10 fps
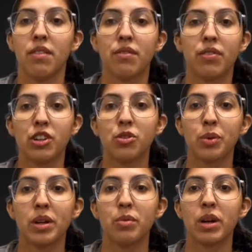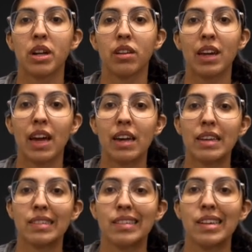First one we're gonna look at
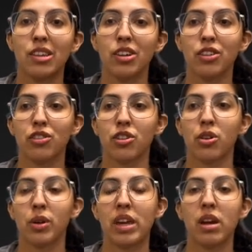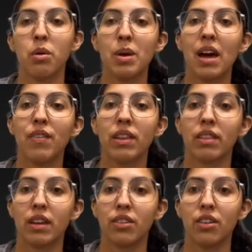is linear. So here we have a
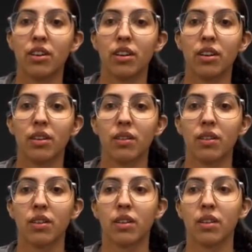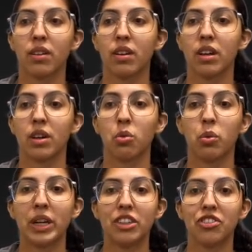linear
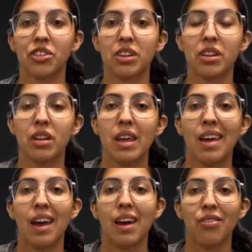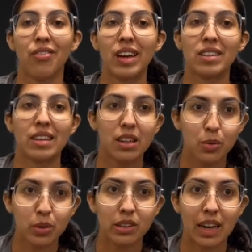equation. F of x
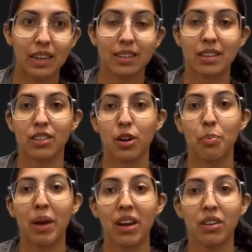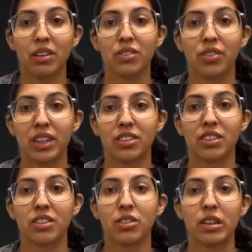equals x is our parent
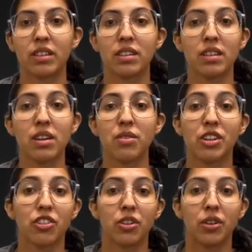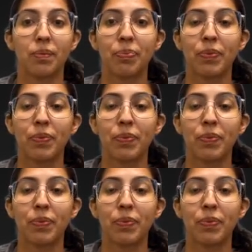function, so this is the original.